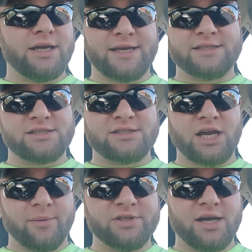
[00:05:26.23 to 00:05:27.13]
It gets the
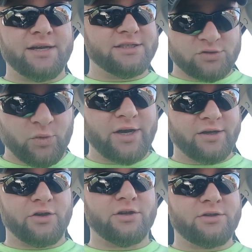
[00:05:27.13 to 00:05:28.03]
job done. It's what
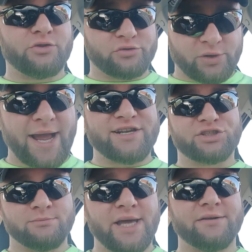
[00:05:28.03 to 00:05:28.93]
a good
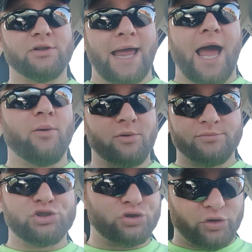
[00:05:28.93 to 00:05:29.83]
thrash metal
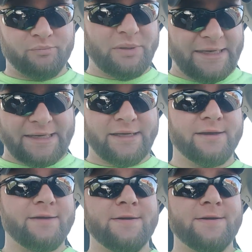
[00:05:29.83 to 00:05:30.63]
album should be.